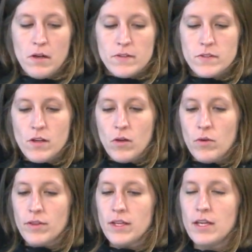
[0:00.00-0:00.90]
So
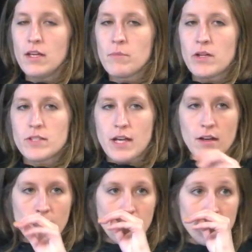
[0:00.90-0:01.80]
thinking about
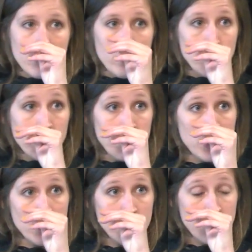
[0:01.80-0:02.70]
data, you want to
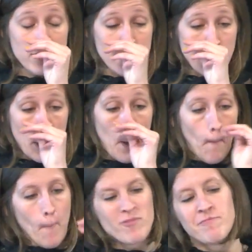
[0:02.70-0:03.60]
make sure that your data,
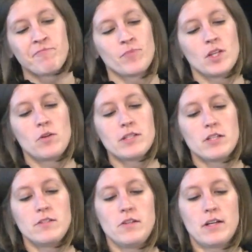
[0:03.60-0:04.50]
the
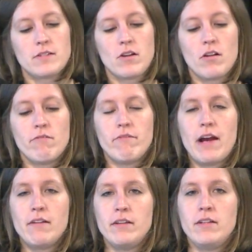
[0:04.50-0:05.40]
questions you ask, are
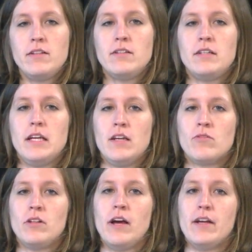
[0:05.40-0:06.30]
valid
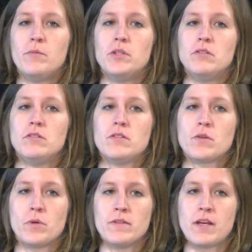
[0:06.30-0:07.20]
and reliable.
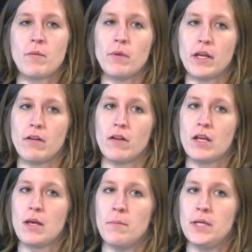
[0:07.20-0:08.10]
So what does that mean?
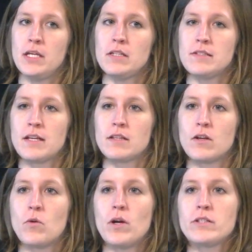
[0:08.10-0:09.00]
It means that the
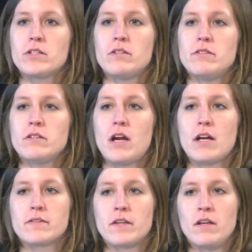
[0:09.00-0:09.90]
questions you're
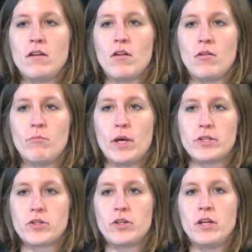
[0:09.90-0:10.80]
asking are
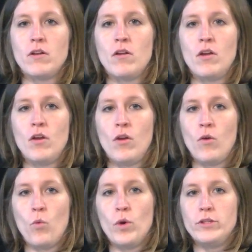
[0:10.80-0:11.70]
measuring
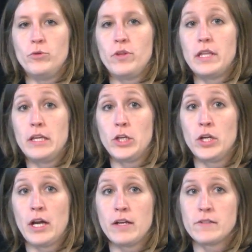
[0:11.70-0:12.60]
what you think
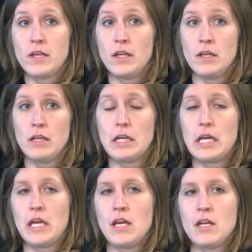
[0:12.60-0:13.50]
you're asking
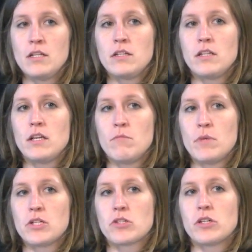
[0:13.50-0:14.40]
and that they
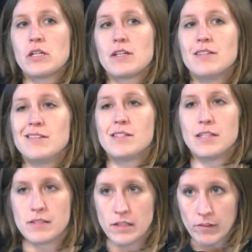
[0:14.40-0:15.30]
measure it
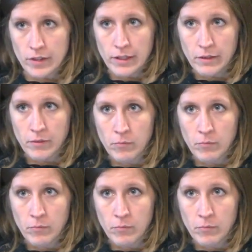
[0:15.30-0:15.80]
consistently.